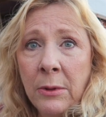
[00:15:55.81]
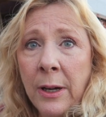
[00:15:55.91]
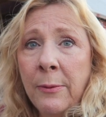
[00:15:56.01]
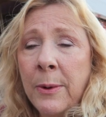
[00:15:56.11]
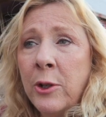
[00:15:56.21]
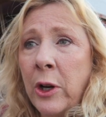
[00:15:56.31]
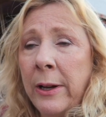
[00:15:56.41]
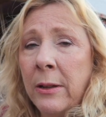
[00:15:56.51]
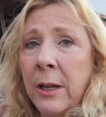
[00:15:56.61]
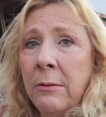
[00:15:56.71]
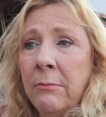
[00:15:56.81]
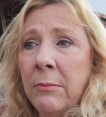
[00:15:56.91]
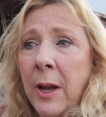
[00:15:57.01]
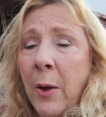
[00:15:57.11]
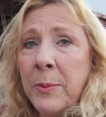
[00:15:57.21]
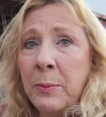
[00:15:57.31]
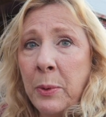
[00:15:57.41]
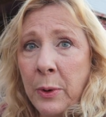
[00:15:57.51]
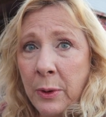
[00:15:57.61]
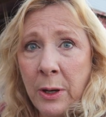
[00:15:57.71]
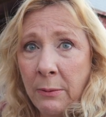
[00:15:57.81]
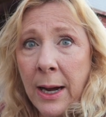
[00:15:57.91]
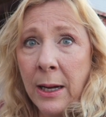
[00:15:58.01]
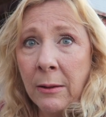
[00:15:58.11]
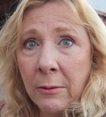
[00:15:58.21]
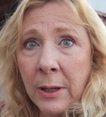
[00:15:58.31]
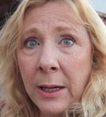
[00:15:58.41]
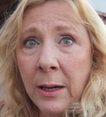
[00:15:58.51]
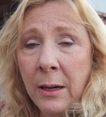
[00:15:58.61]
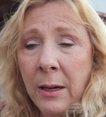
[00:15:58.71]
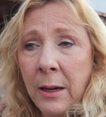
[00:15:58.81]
I have one child that helps pretty regularly.